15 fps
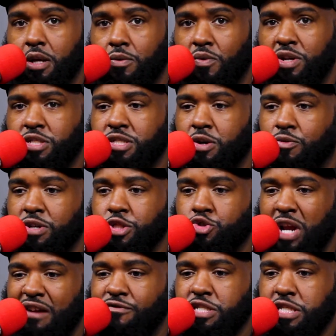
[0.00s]
when
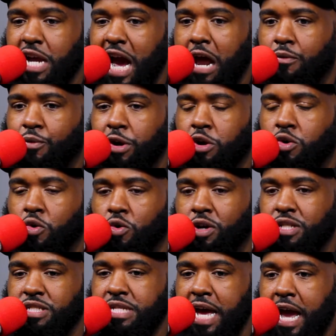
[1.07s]
Travis Scott
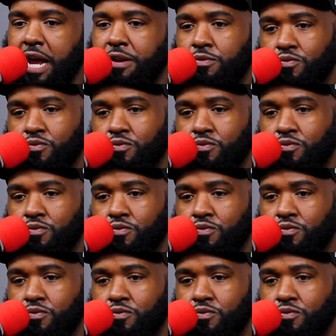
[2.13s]
records that,